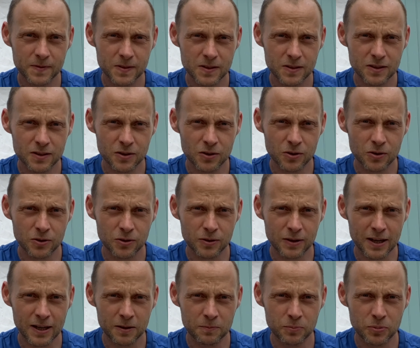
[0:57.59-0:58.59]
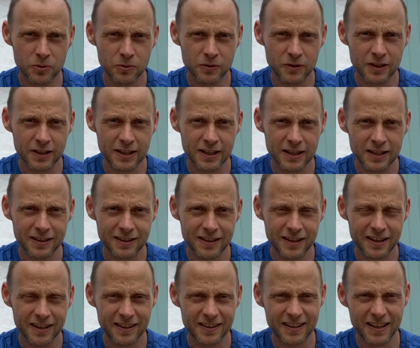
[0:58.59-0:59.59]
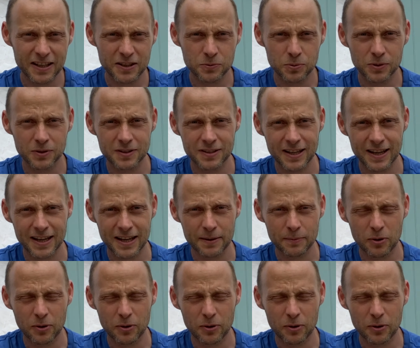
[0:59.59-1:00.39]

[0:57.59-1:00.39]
so I'll put the actual time